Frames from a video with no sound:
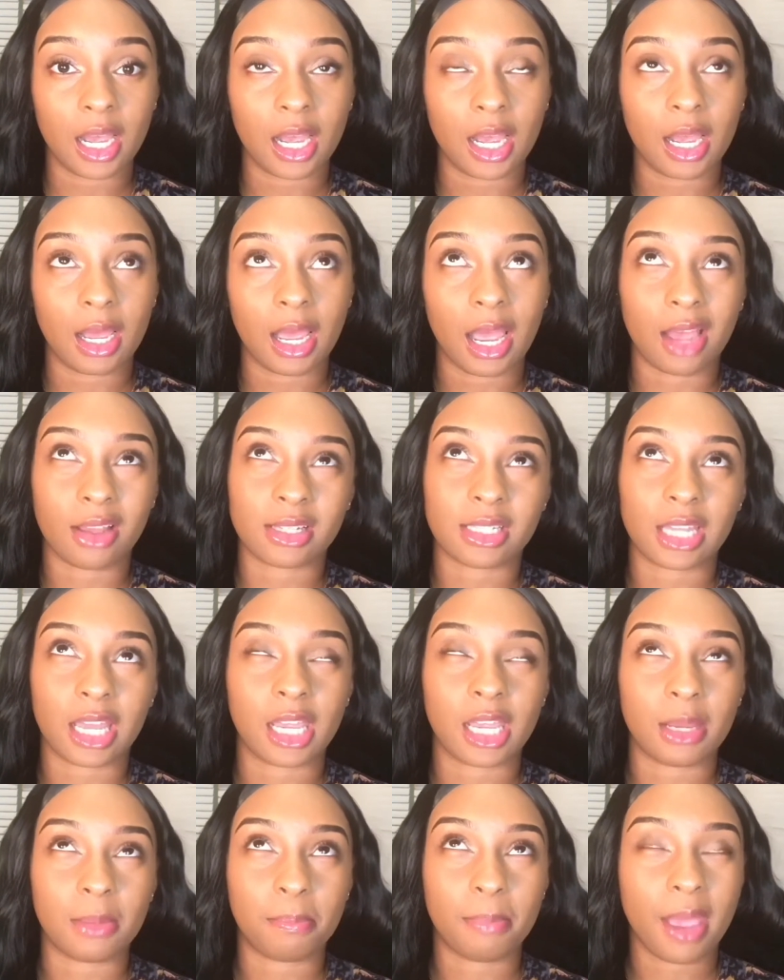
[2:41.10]
I'll
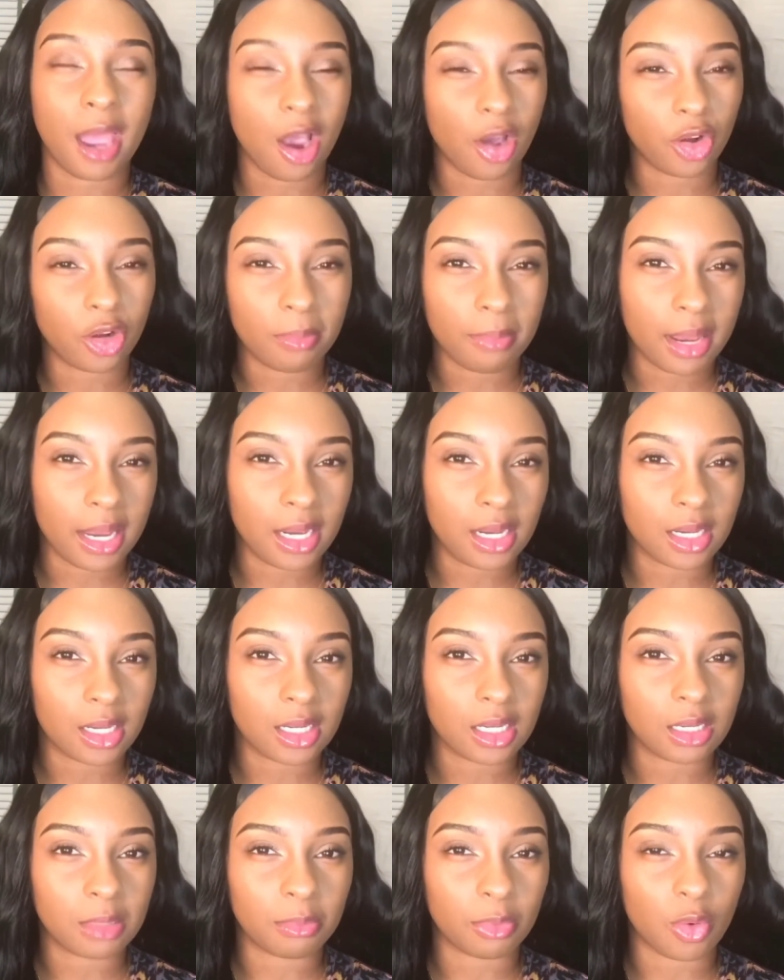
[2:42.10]
say, powder
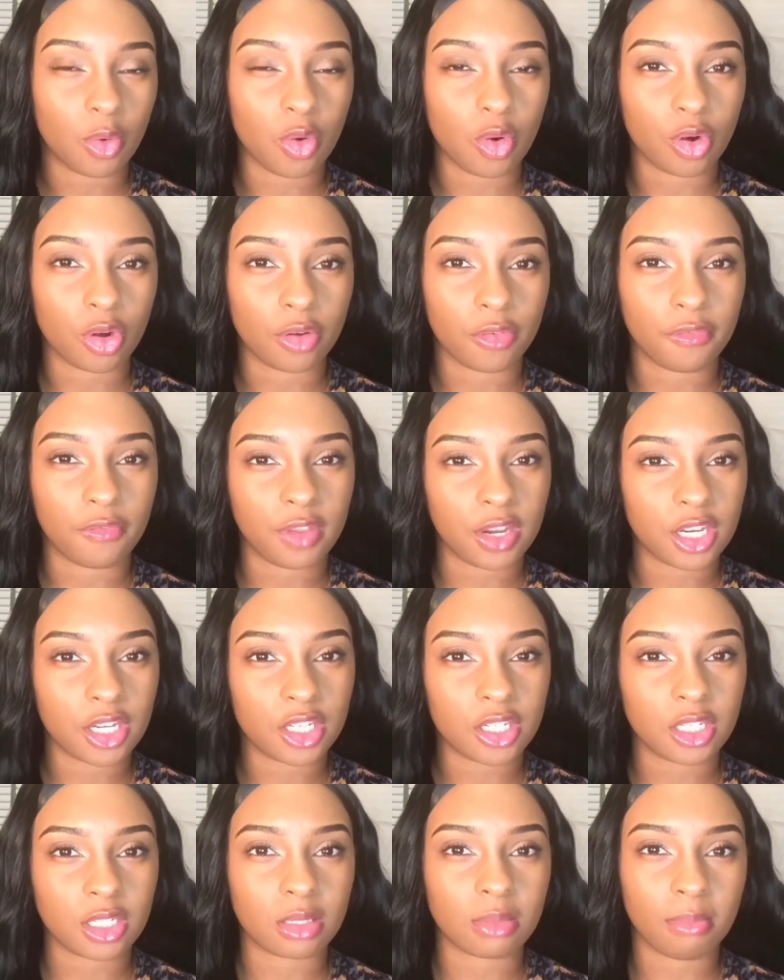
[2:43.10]
makeup or
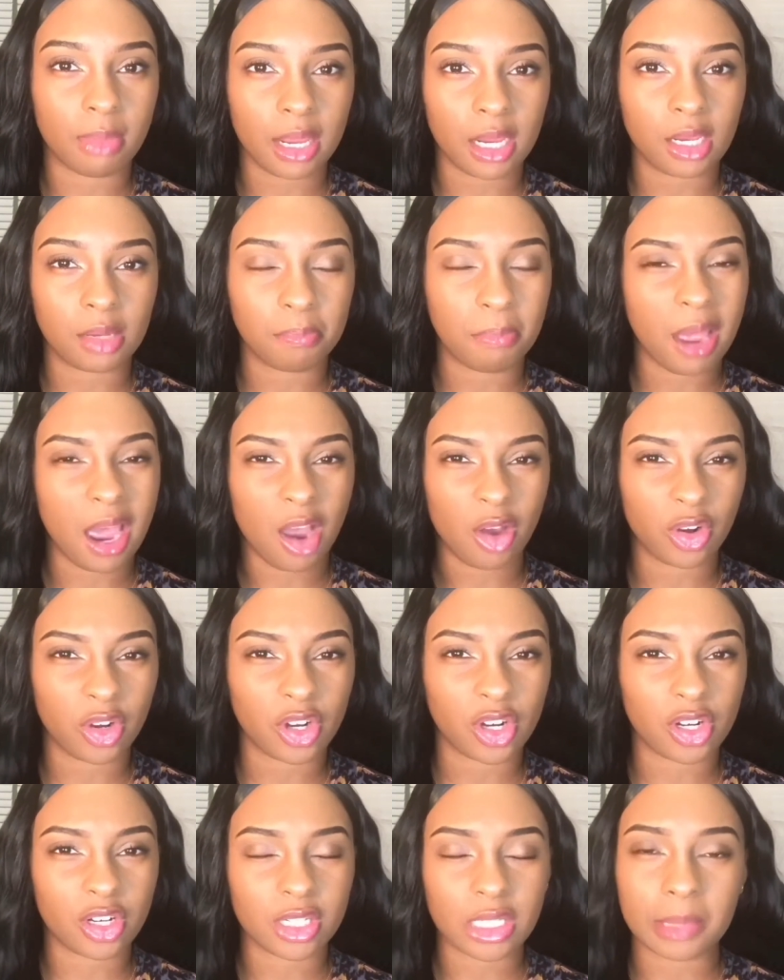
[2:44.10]
finish make
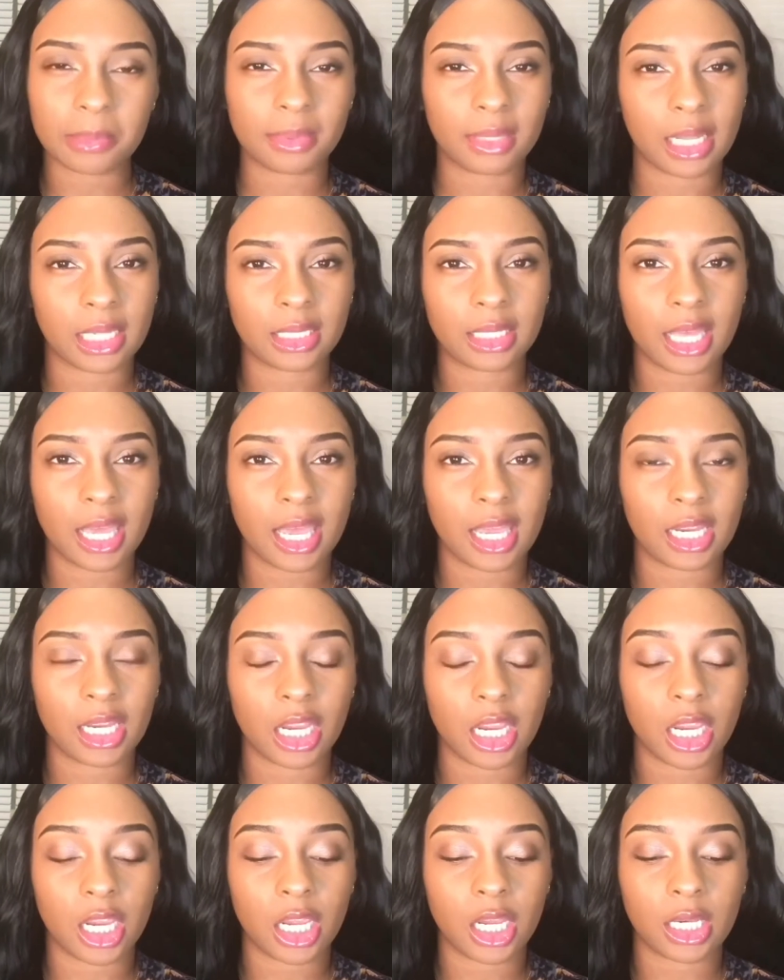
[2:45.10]
powder, something like that,
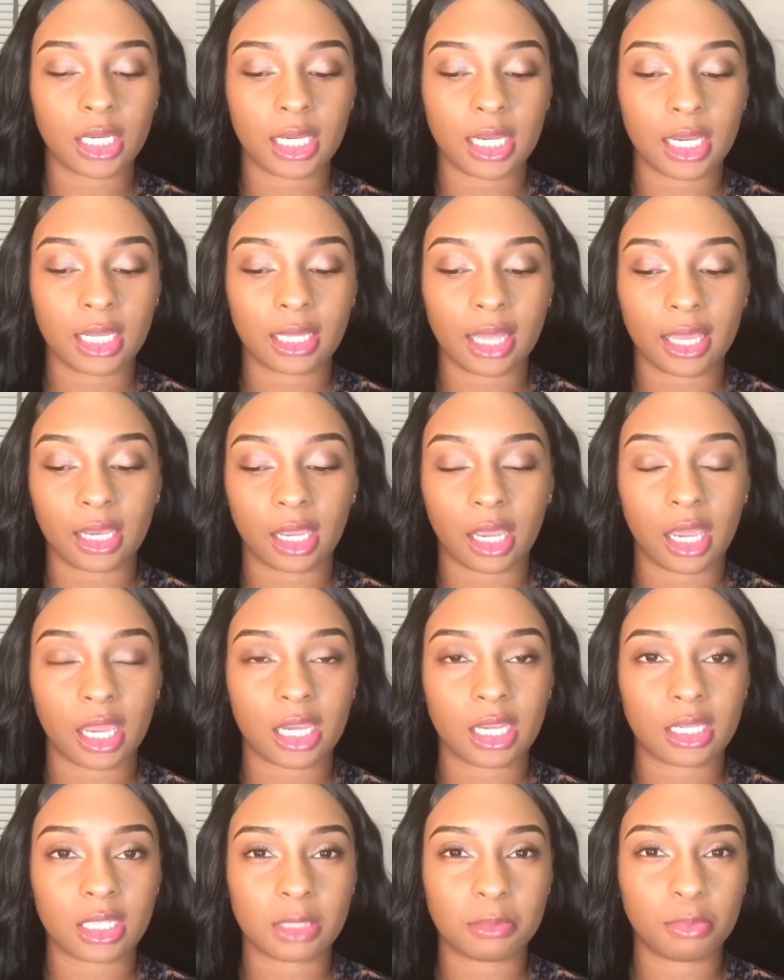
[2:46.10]
and get like
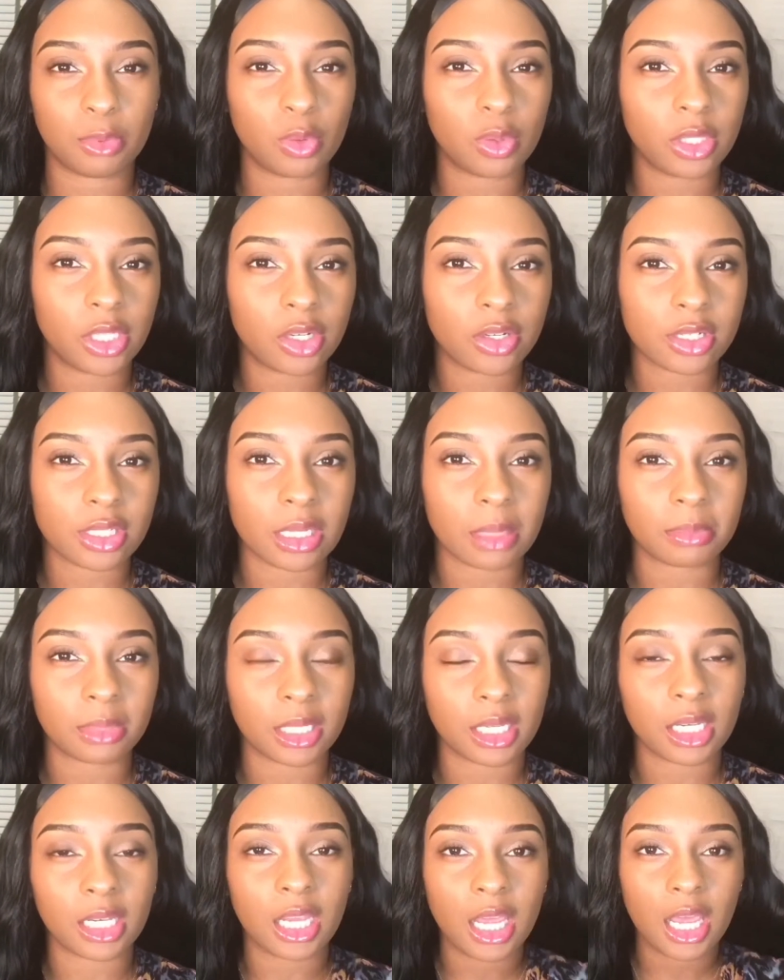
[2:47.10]
a spoolie or
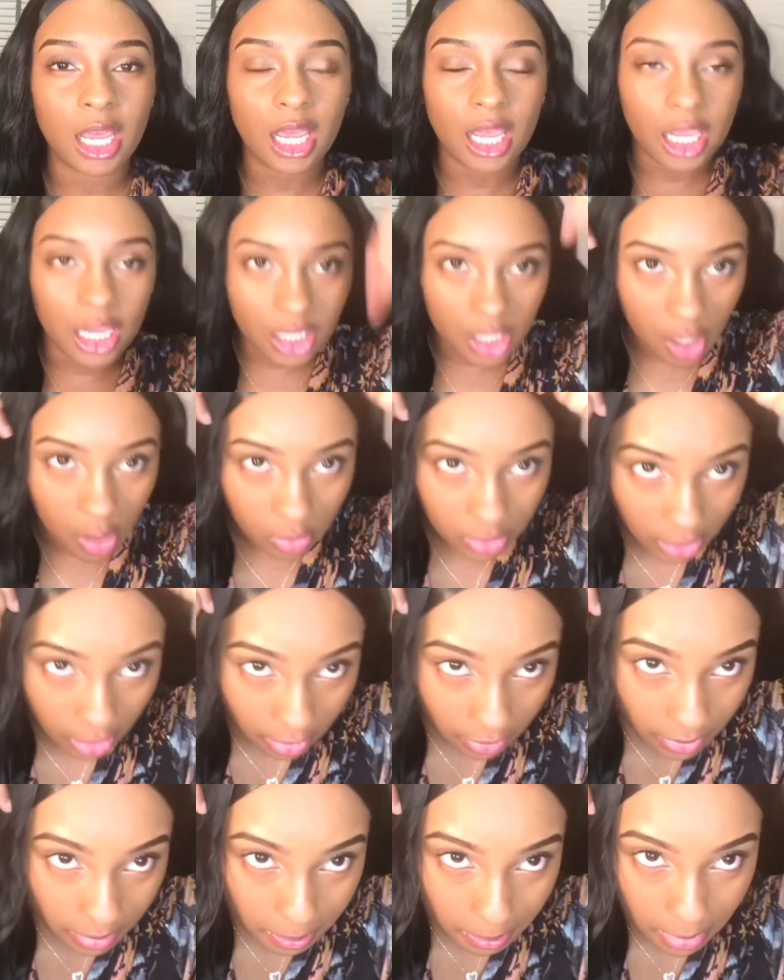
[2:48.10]
something and go down
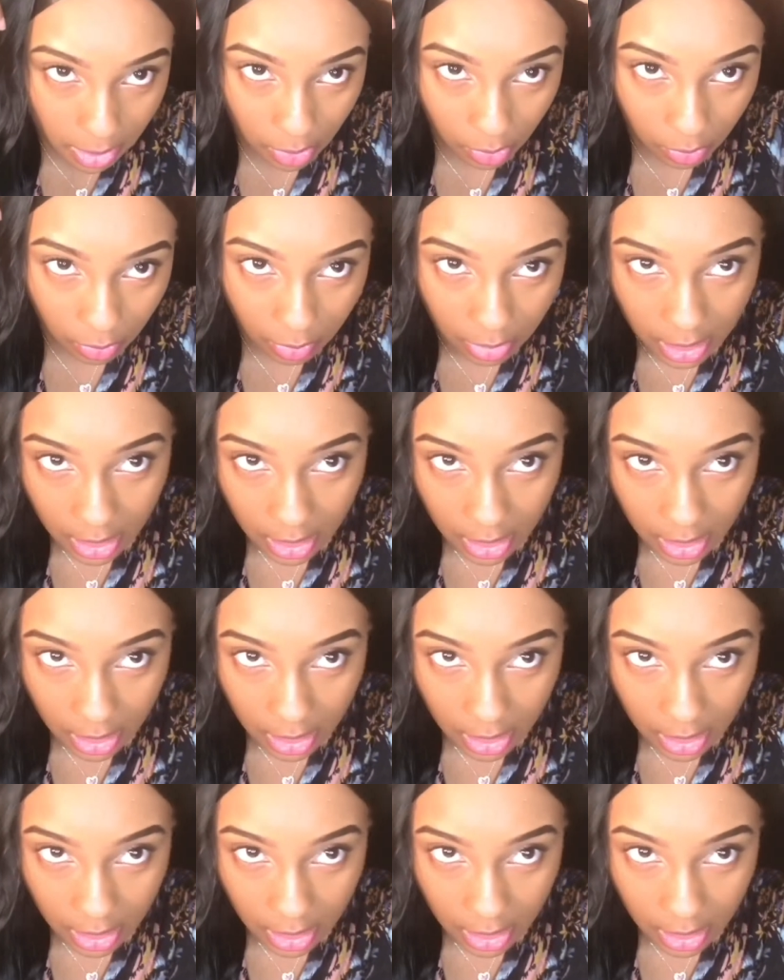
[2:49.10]
the middle.